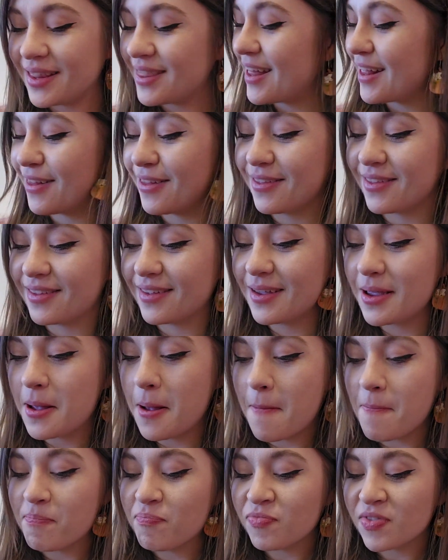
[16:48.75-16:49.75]

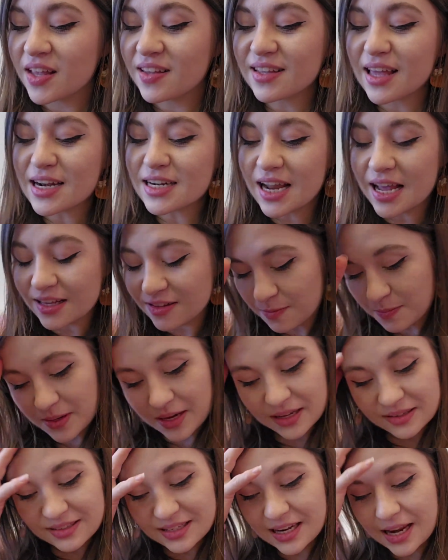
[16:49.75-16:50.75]
That's kind of nice
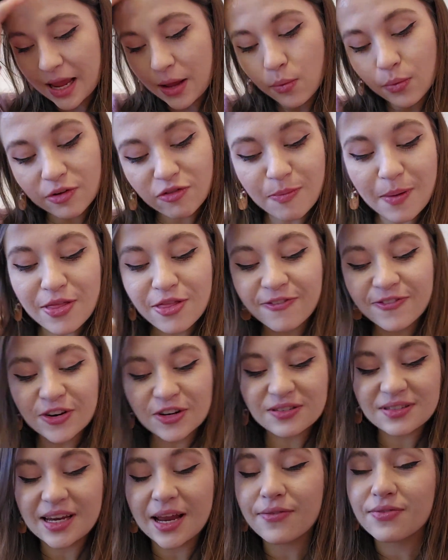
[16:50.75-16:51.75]
because today would have been the
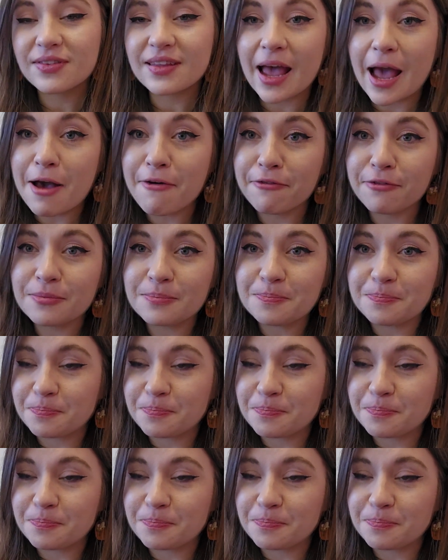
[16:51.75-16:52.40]
first day of staff,